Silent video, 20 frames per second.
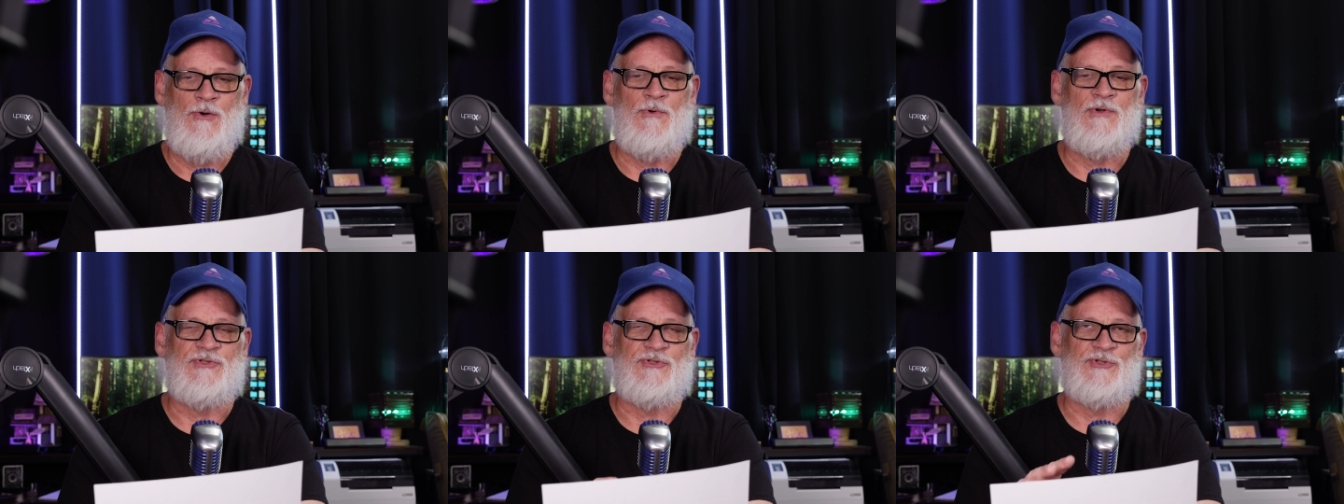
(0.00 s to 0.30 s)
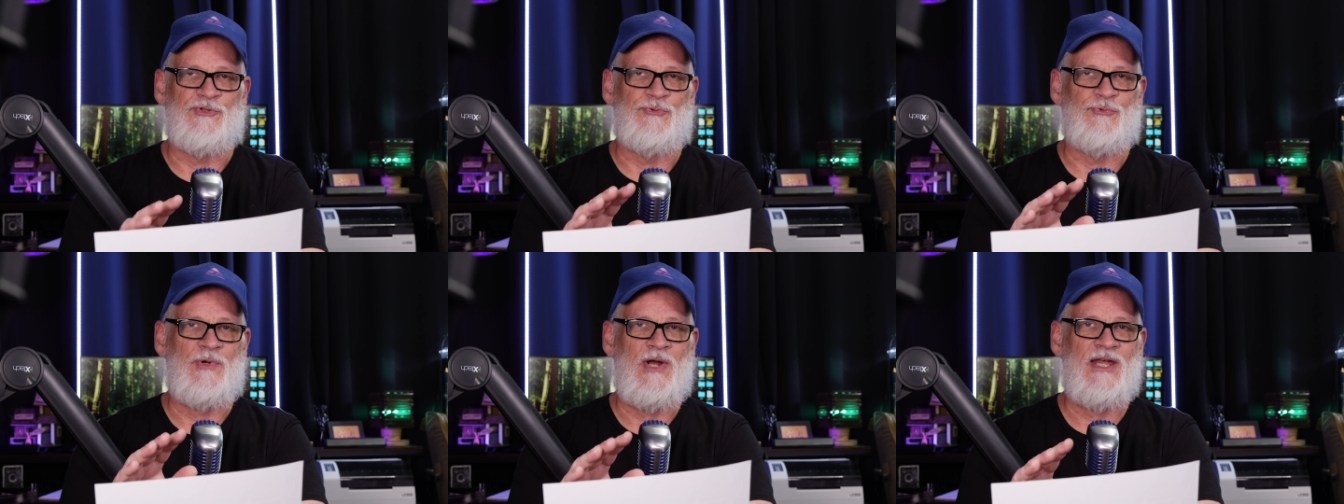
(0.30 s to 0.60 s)
which
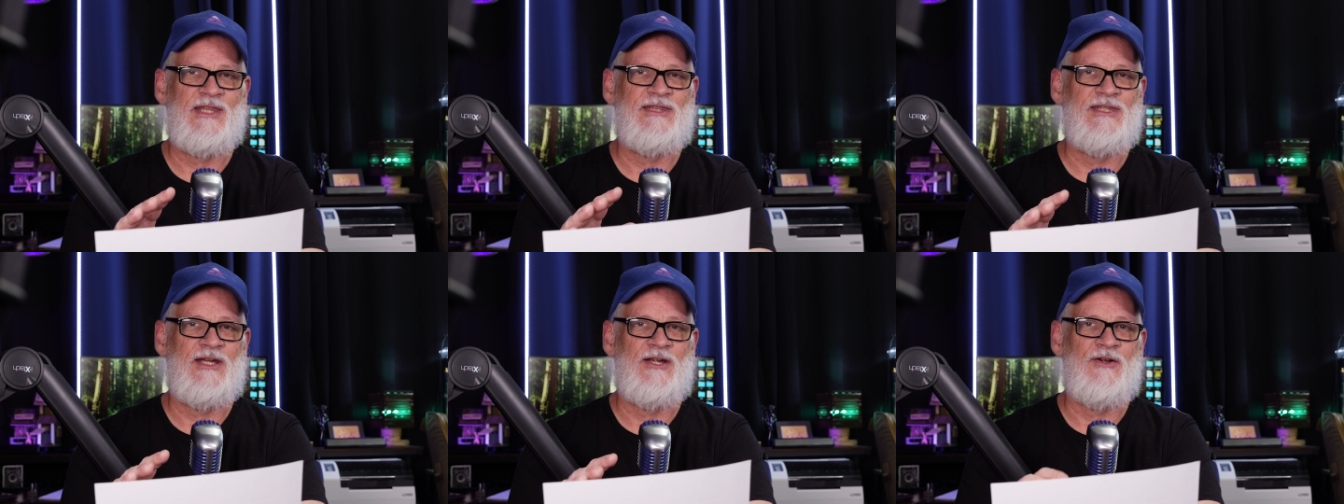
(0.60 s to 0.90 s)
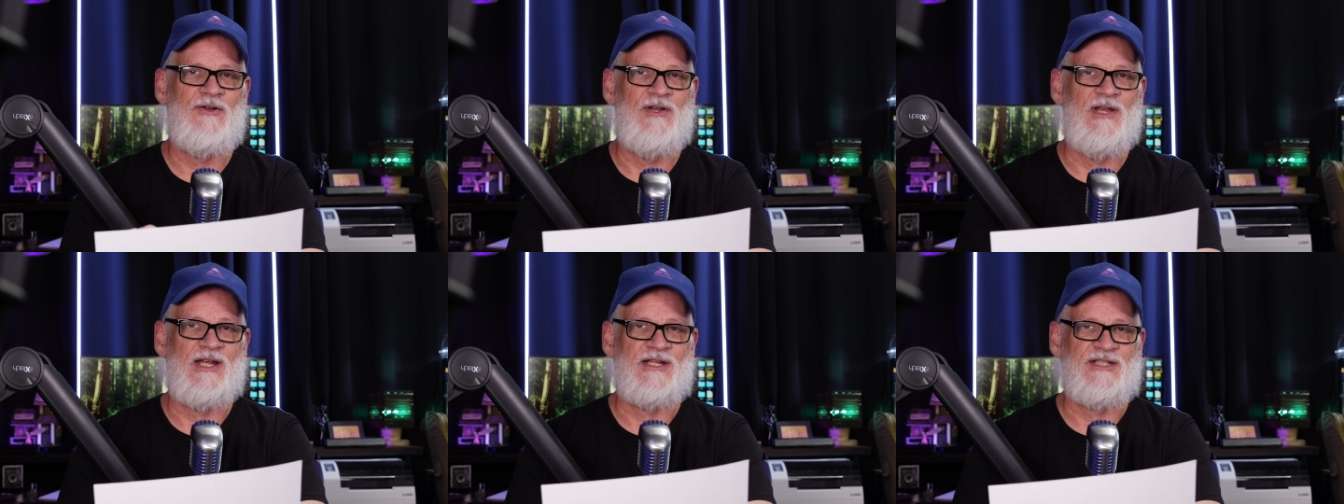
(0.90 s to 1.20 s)
was right
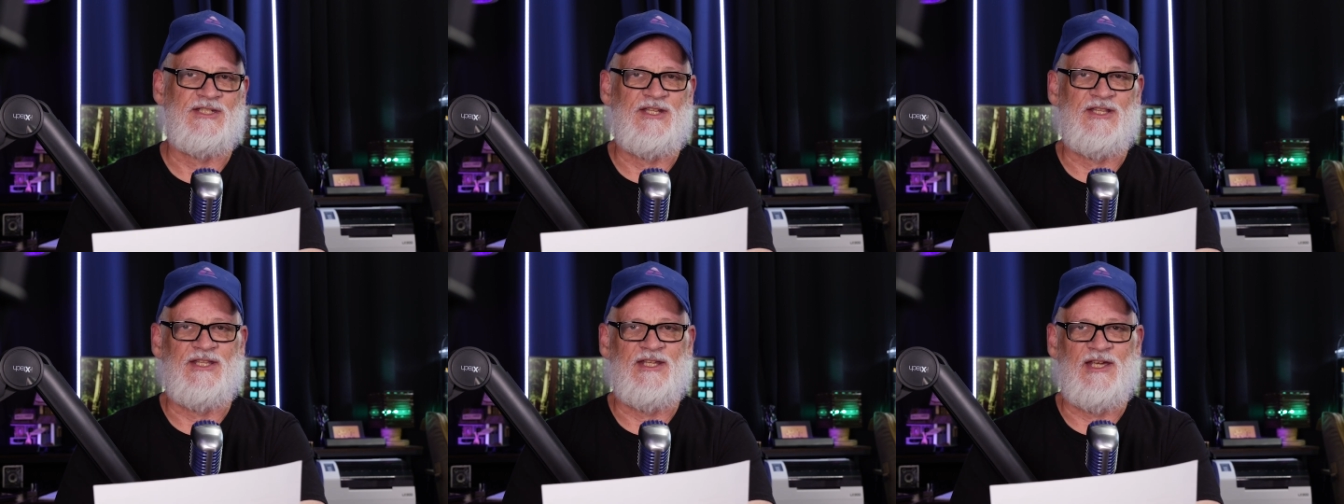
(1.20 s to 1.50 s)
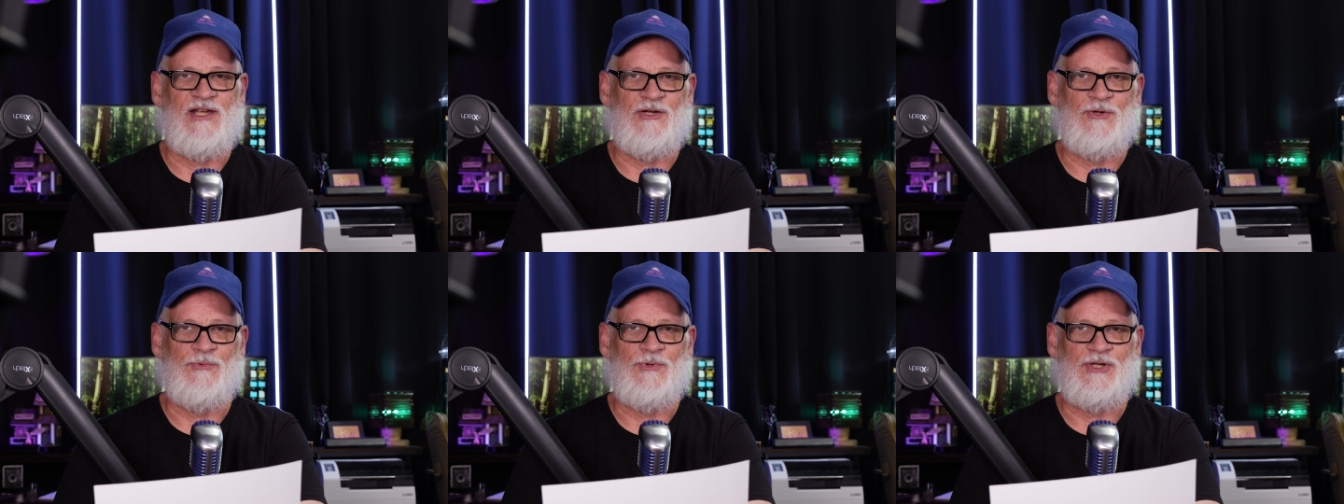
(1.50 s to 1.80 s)
there next to
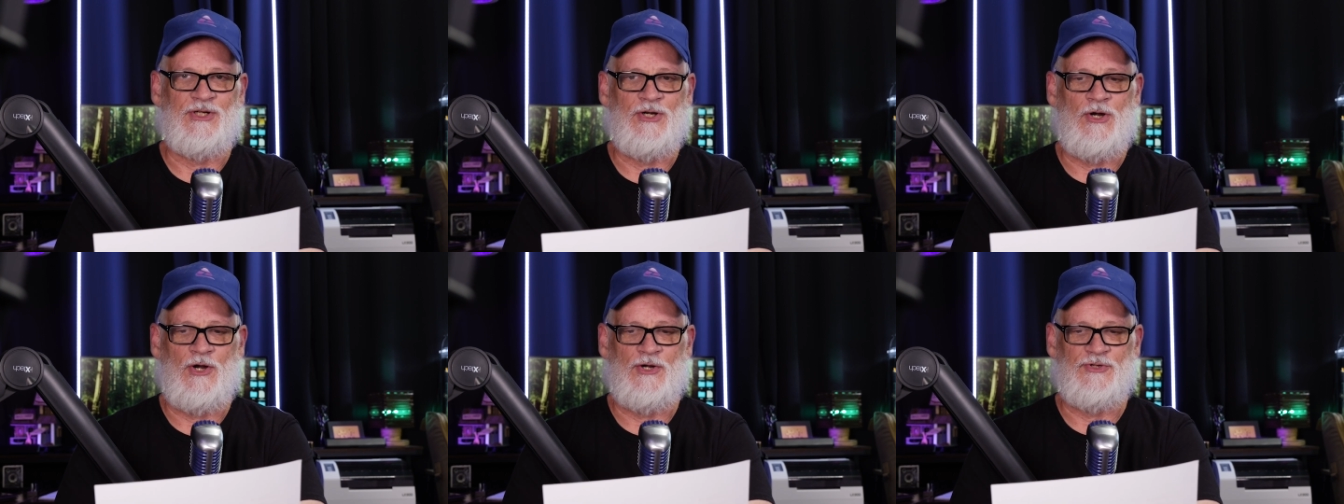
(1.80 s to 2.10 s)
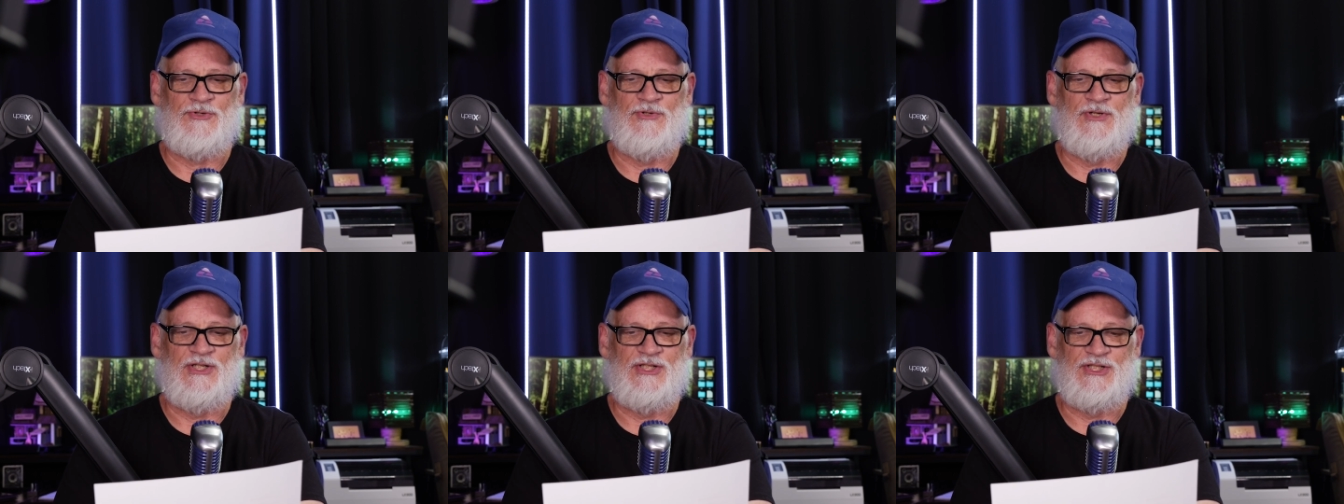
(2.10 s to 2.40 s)
the Underwood
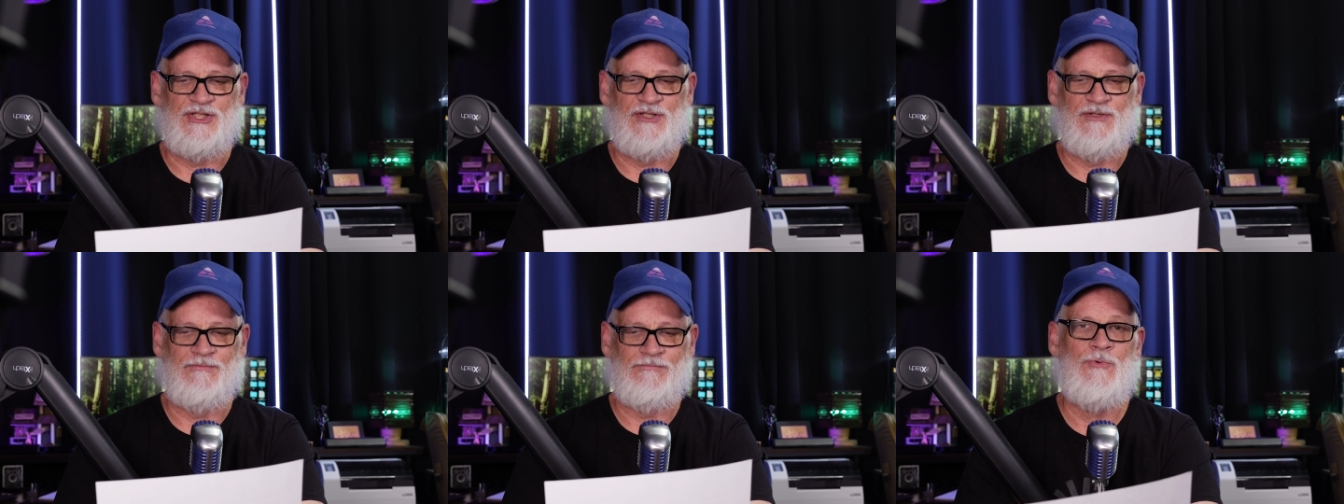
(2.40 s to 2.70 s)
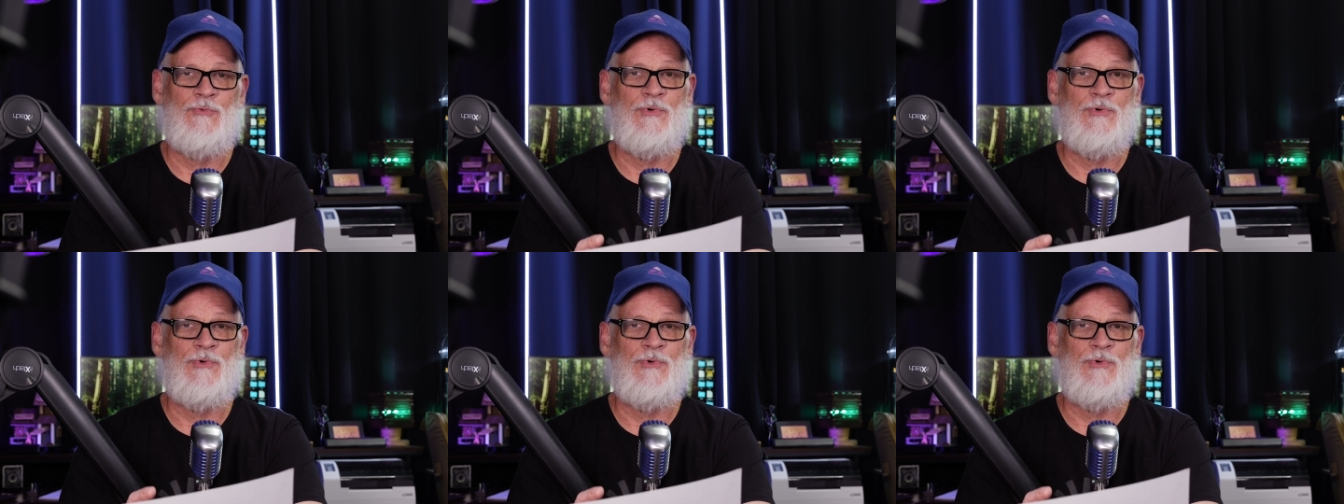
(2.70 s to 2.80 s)
cartridge.